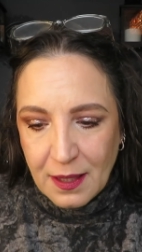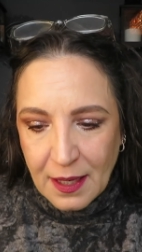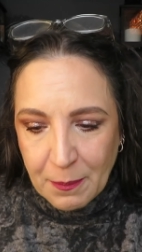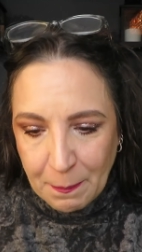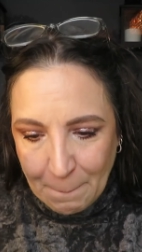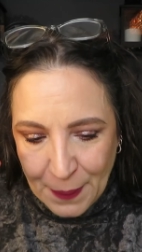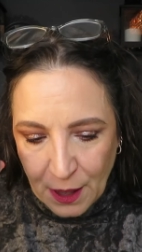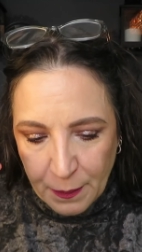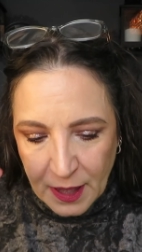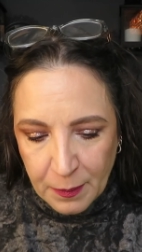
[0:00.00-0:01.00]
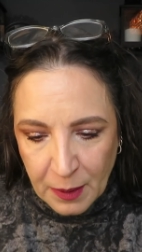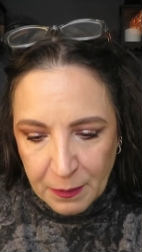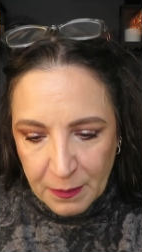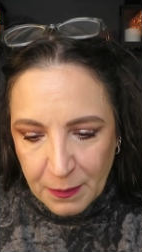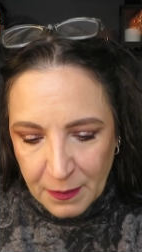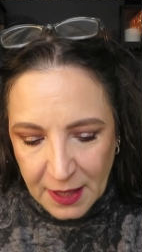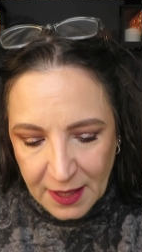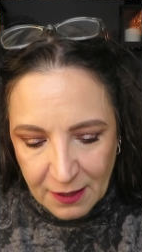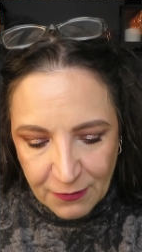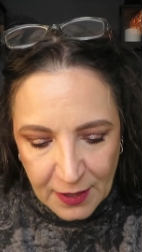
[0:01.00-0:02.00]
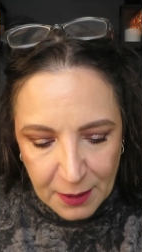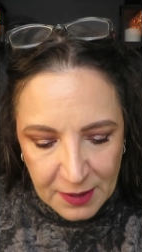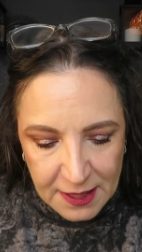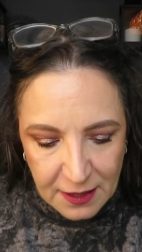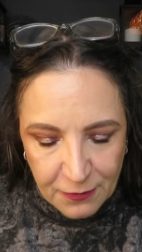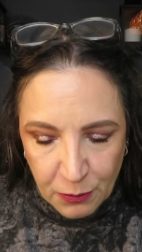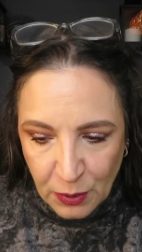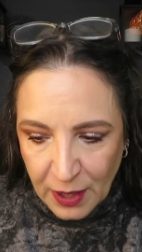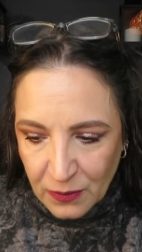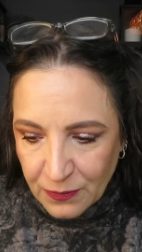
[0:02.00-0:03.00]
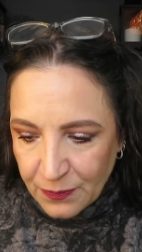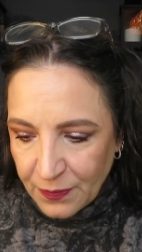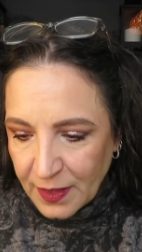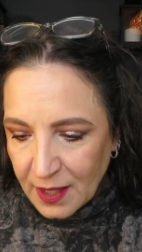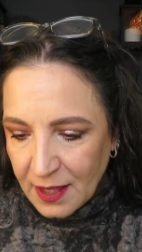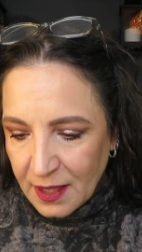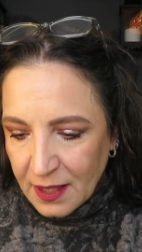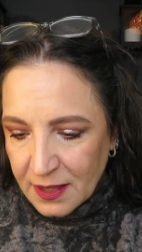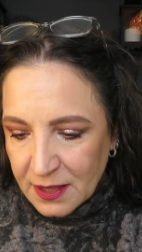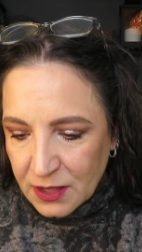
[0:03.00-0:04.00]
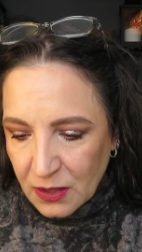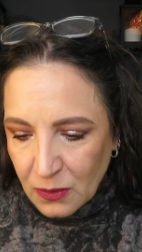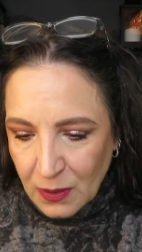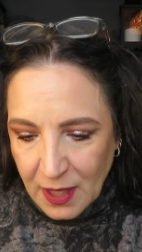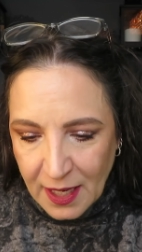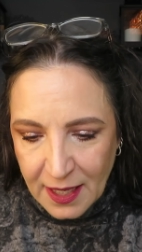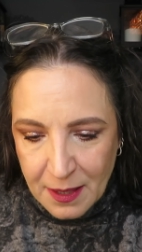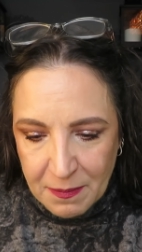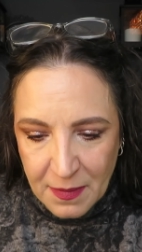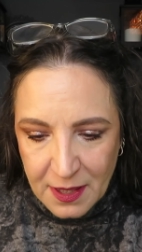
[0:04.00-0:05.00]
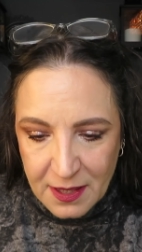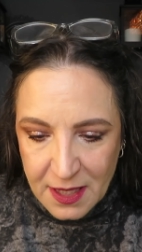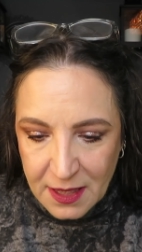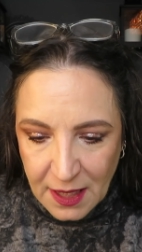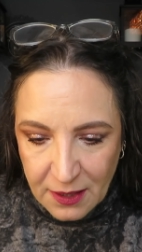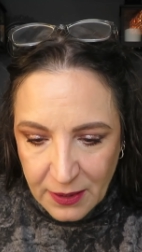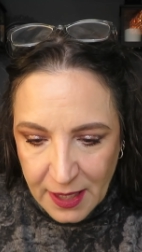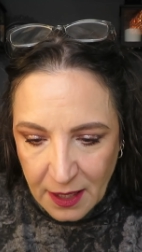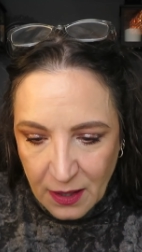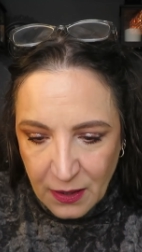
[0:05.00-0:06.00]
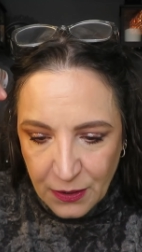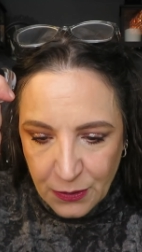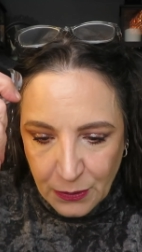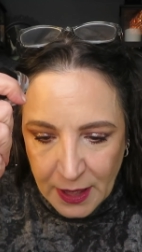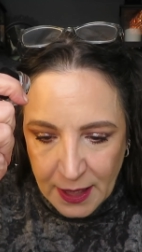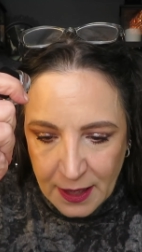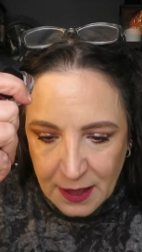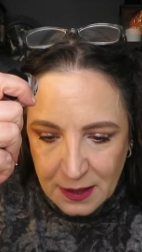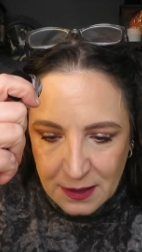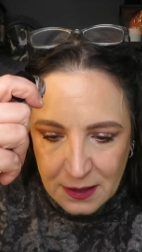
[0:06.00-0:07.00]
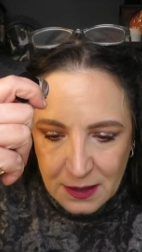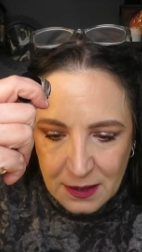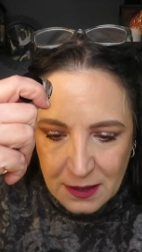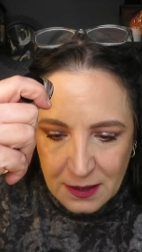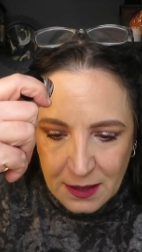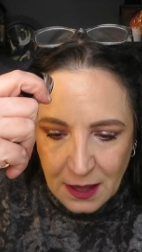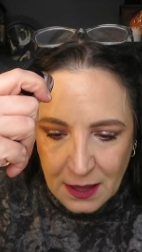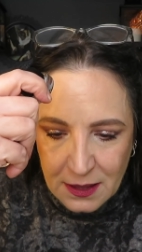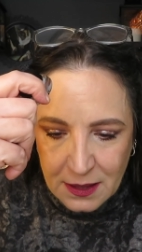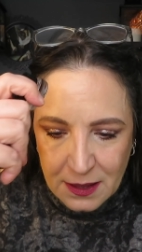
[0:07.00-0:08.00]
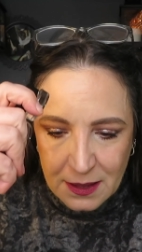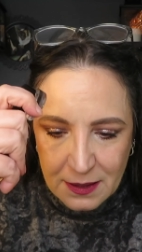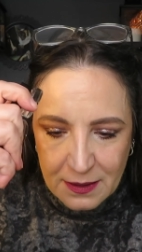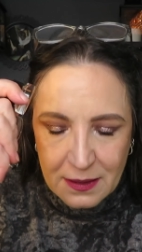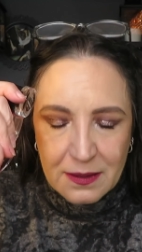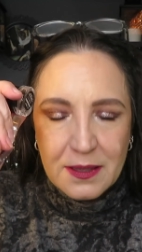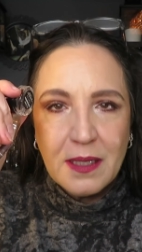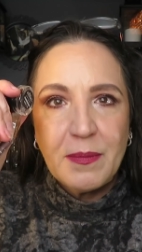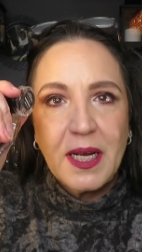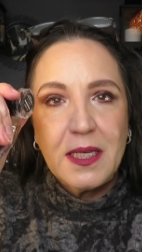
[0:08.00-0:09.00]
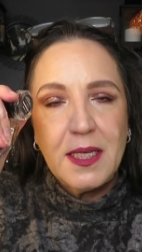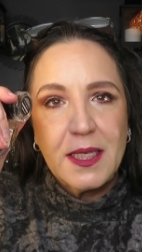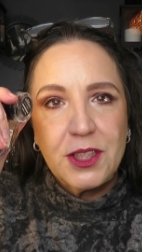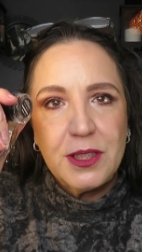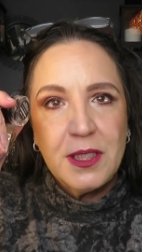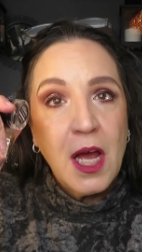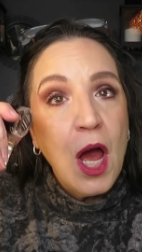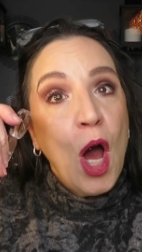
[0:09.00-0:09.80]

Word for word: At bare minimum, I gotta find myself a brown. So I am decluttering 3 duds in my collection,